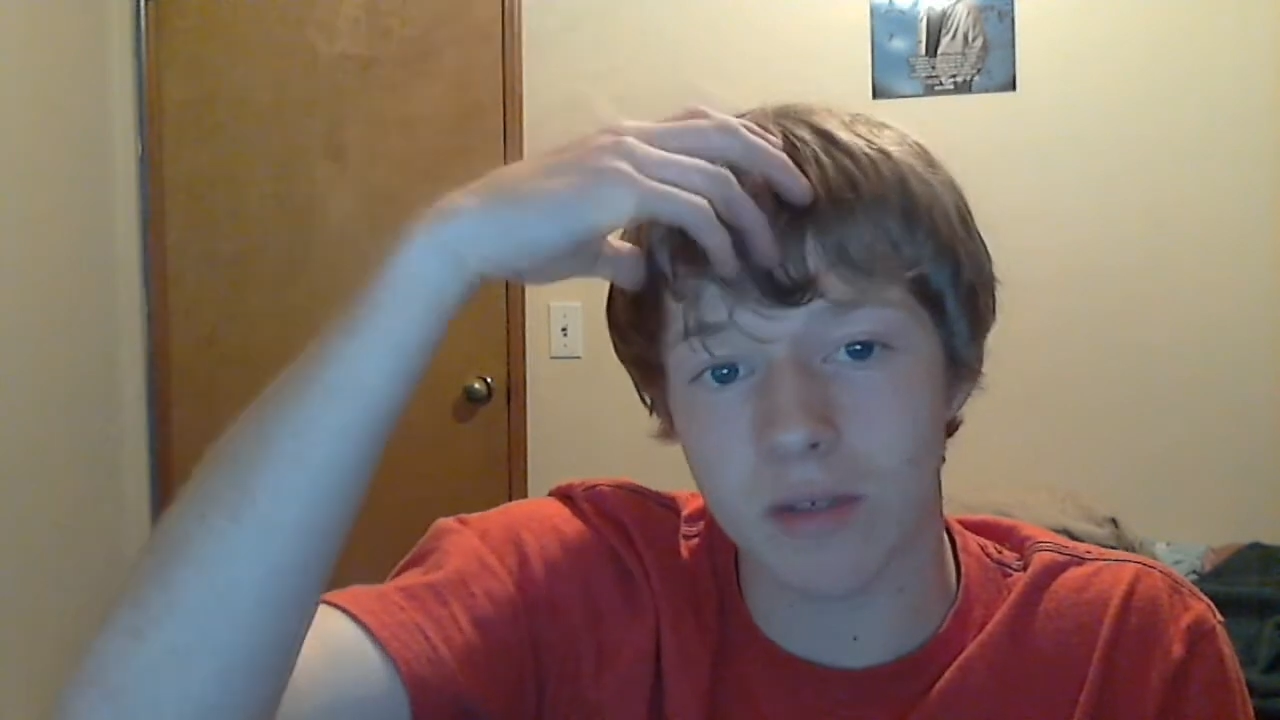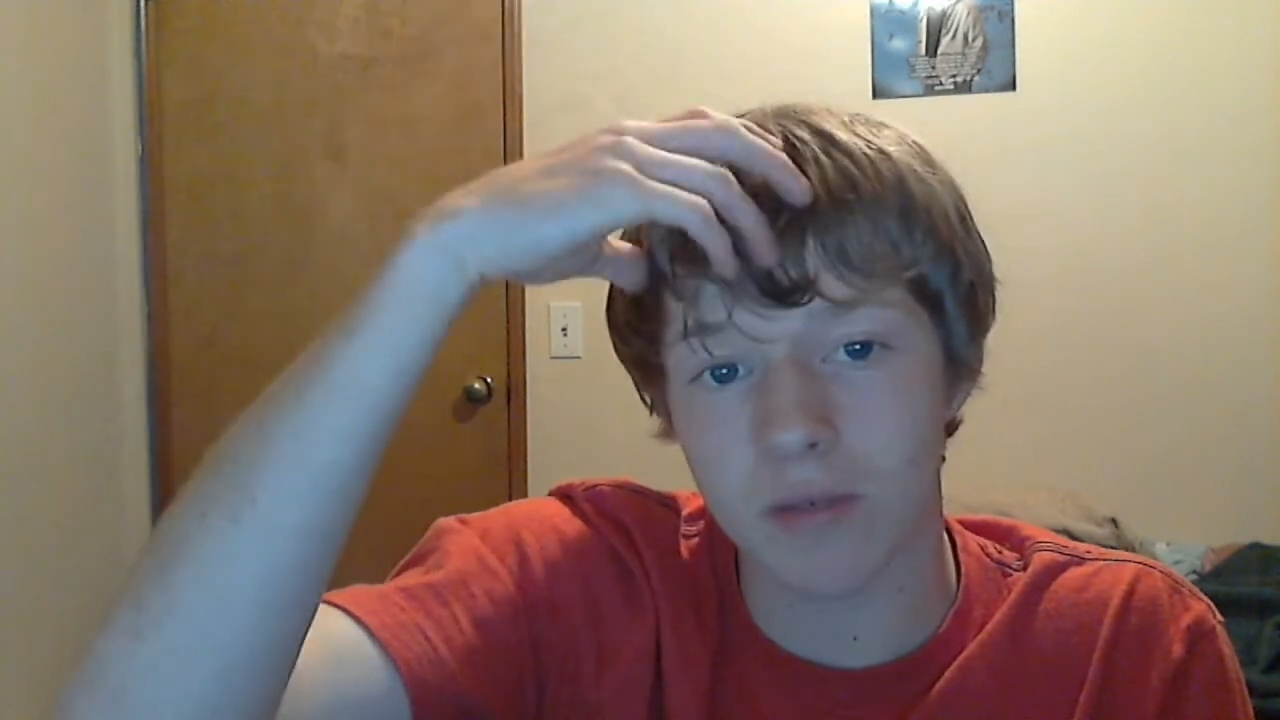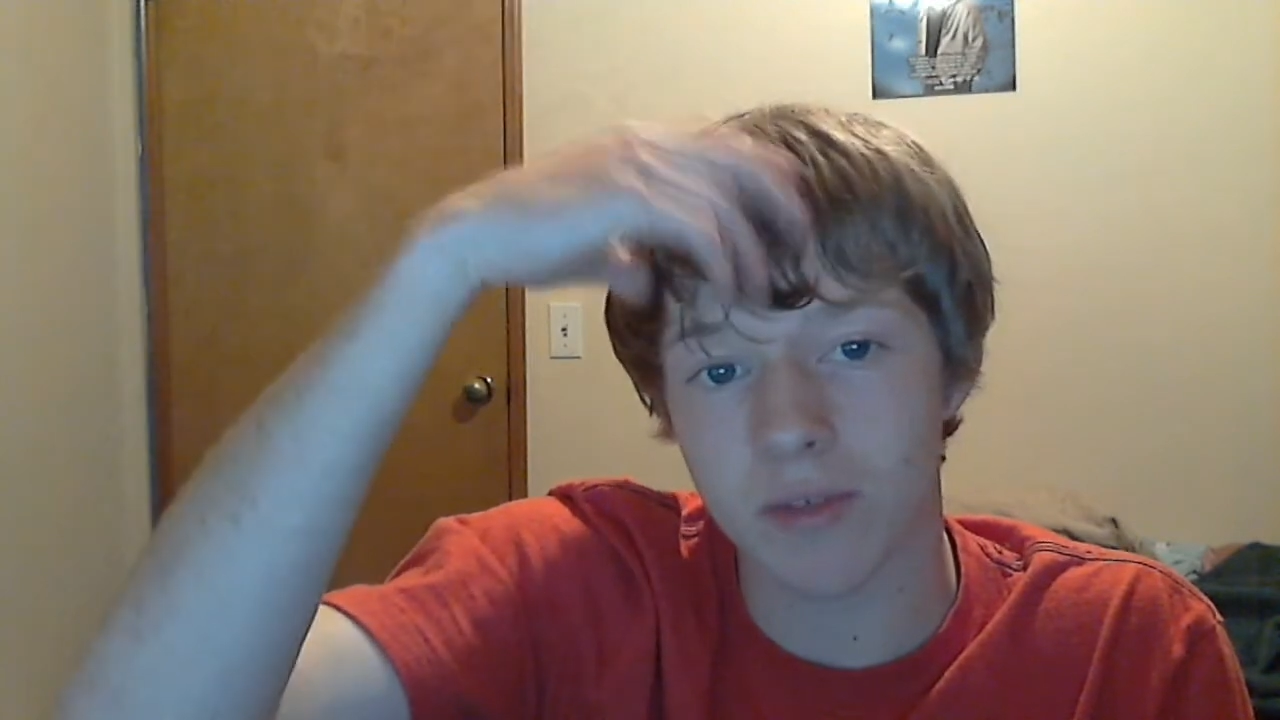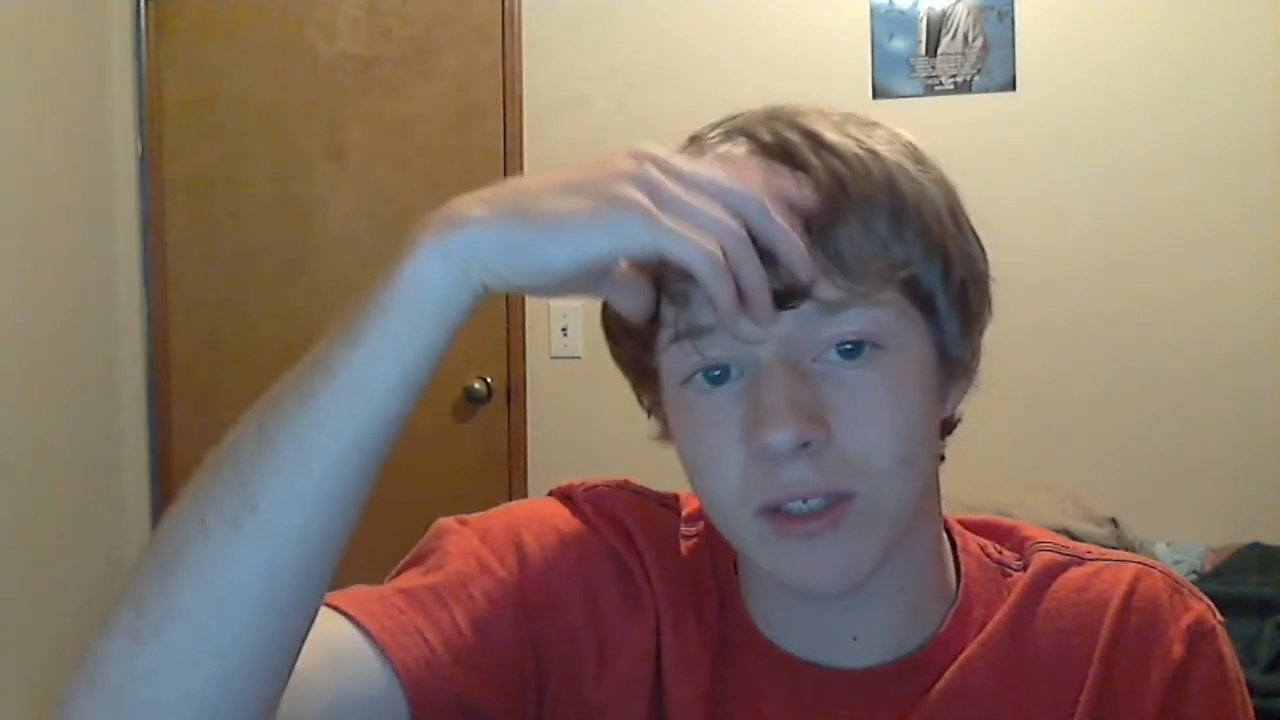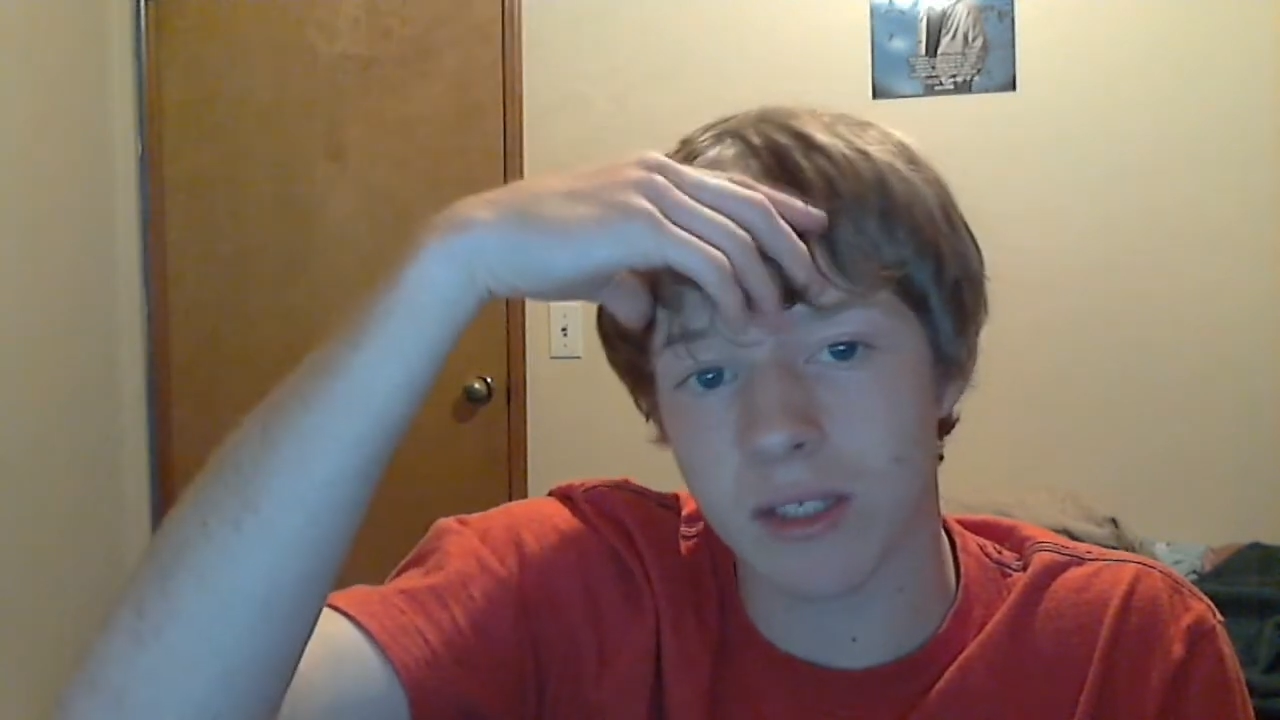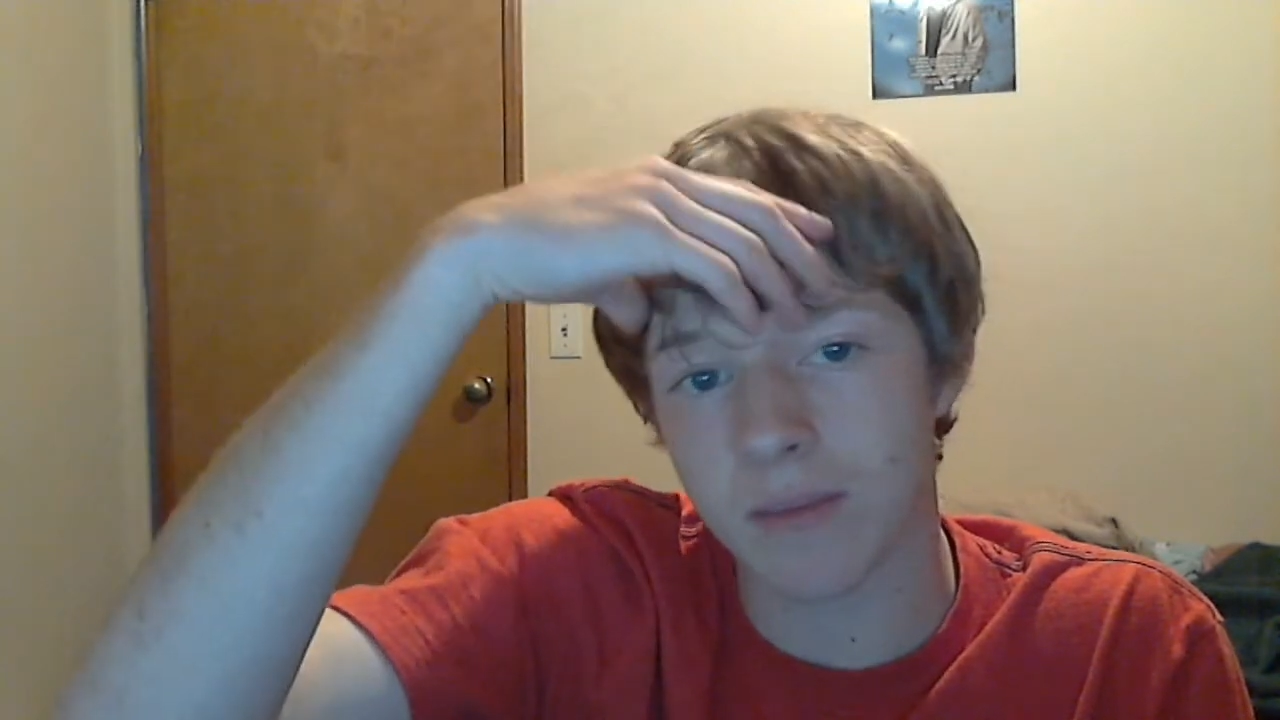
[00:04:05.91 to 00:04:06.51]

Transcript: Don't worry,